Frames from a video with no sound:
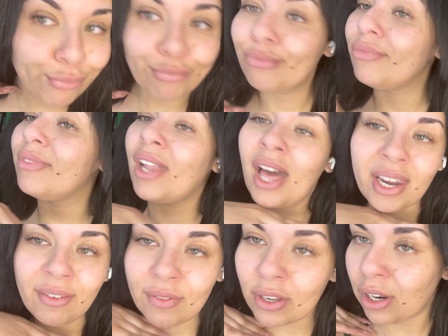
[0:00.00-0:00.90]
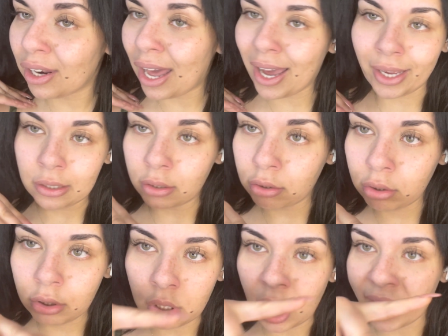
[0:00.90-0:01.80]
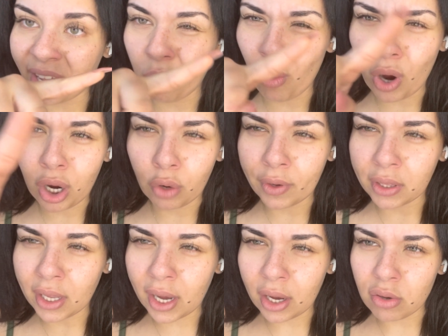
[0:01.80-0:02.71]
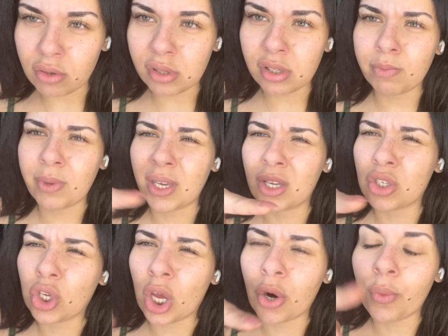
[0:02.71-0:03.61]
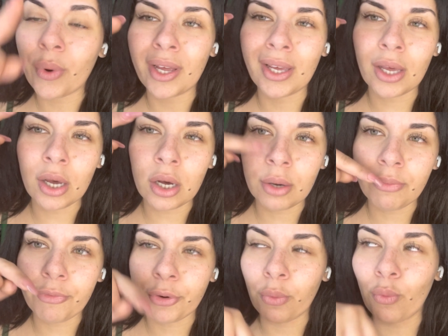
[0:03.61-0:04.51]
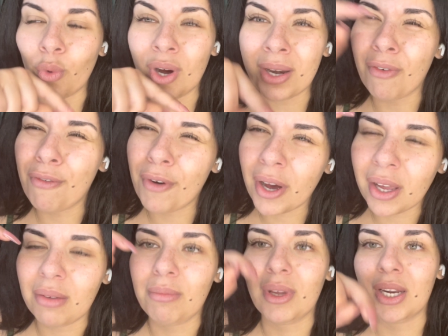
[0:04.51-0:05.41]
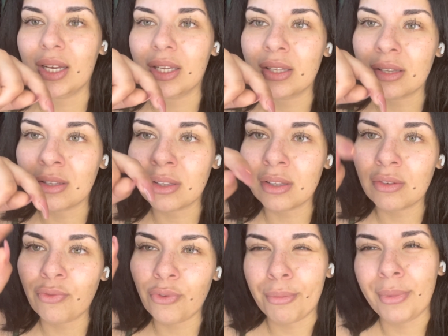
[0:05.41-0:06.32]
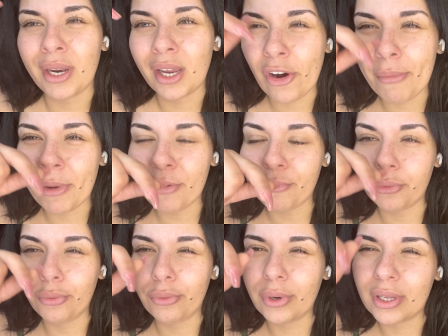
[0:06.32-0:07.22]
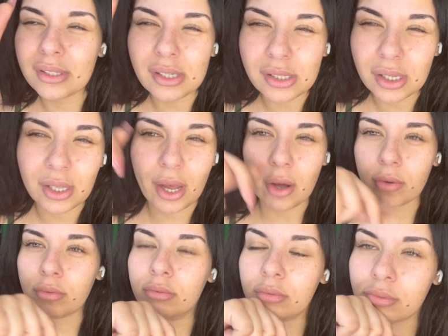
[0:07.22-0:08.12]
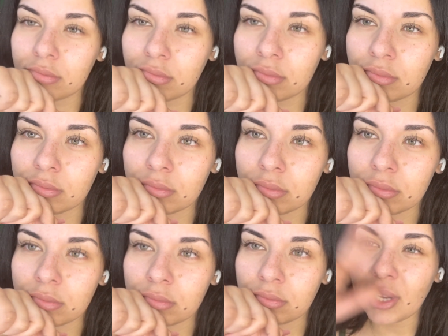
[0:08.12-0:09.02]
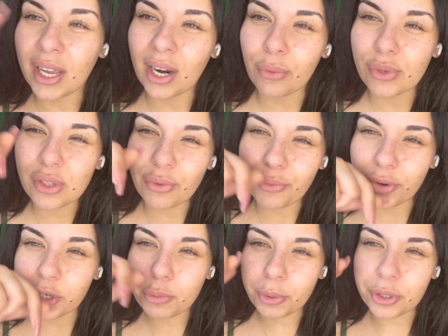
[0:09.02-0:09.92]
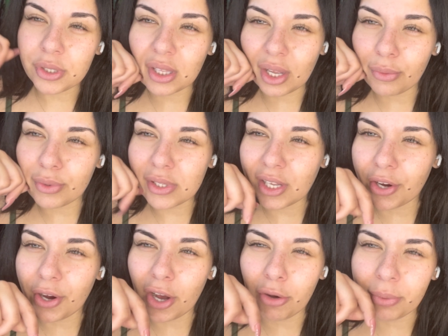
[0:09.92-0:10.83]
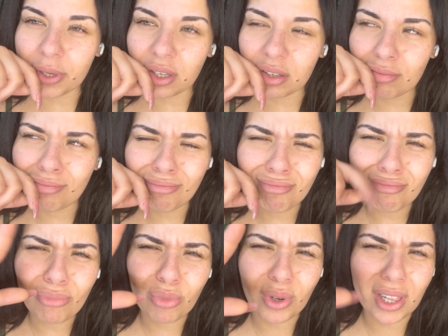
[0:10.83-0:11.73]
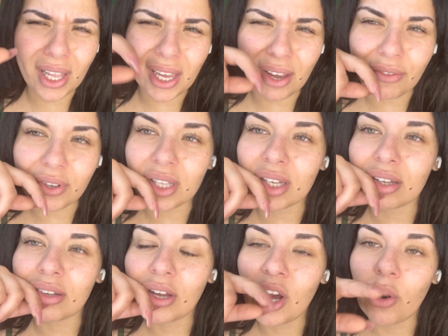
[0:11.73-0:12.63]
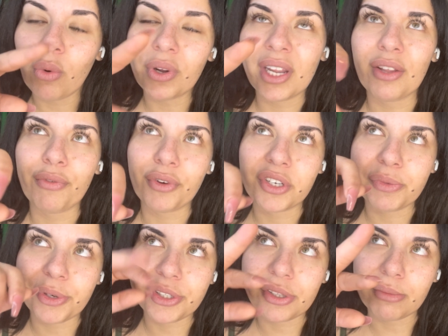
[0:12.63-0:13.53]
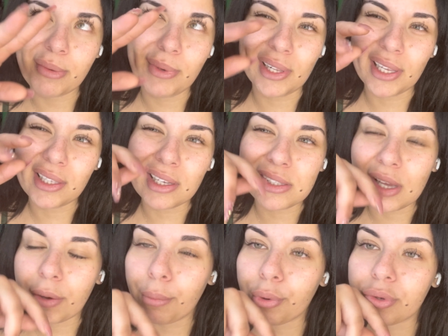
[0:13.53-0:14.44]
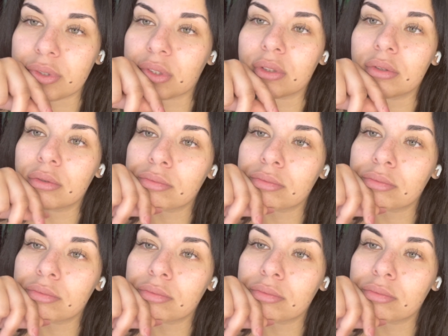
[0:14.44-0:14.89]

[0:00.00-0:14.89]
Not even lying. I gotta walk around the house because y'all don't want to get up for 1 fucking minute for me to grab my food and to sit down. And I was the first person that was there helping with like everything. Well, not the first person, maybe like the second person.